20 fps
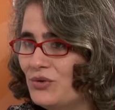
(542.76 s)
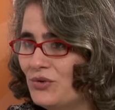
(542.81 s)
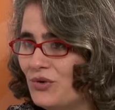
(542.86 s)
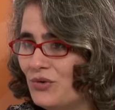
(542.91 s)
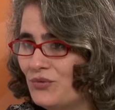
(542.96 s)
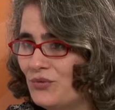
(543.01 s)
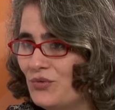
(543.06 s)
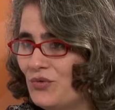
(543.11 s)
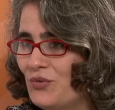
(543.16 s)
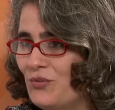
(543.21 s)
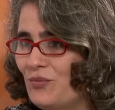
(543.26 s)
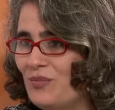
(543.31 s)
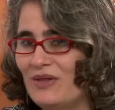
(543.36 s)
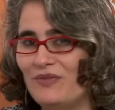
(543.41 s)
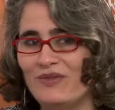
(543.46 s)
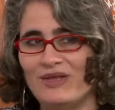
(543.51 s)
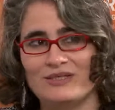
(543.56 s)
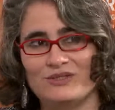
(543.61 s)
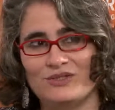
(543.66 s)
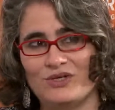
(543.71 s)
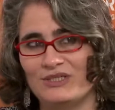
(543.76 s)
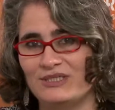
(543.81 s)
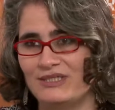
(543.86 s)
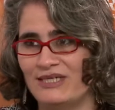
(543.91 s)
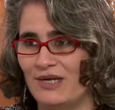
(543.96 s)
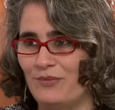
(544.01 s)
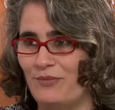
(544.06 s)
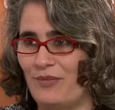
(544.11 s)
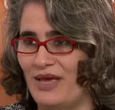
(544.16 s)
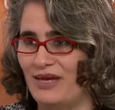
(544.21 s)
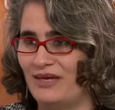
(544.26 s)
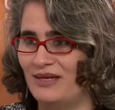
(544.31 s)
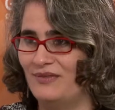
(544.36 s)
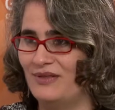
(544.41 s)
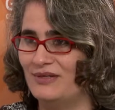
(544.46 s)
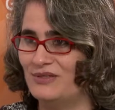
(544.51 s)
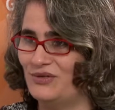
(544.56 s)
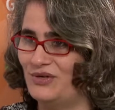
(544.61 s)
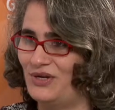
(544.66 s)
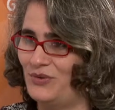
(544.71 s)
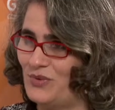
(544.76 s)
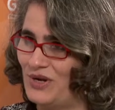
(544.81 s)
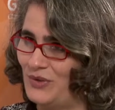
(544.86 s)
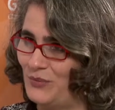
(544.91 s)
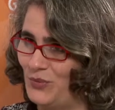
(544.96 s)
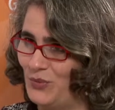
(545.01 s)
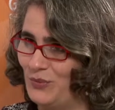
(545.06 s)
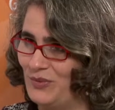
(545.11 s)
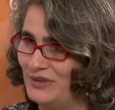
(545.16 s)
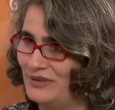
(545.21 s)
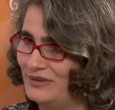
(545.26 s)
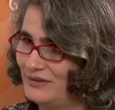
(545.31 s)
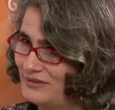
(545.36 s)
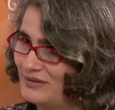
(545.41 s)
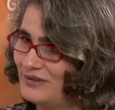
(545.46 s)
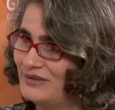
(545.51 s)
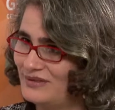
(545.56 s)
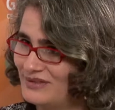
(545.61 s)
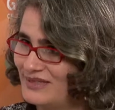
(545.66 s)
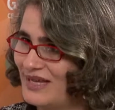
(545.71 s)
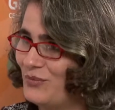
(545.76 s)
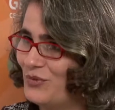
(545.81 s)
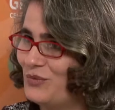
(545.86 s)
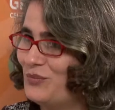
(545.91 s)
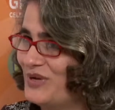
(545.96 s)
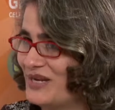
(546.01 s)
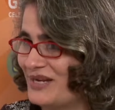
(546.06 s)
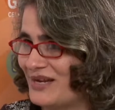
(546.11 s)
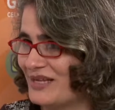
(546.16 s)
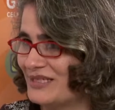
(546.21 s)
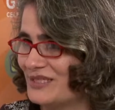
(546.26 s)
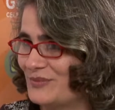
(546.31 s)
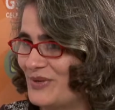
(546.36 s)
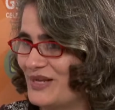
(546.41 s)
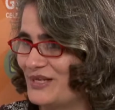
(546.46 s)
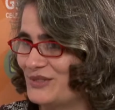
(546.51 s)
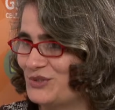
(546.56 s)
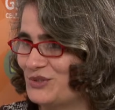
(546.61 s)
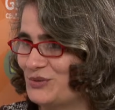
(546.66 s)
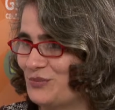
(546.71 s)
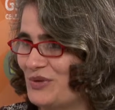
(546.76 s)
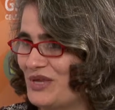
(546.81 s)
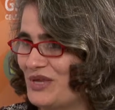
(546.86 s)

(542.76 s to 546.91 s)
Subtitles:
a room and there's not 10 men and there's only one woman, that would be a nice place to be,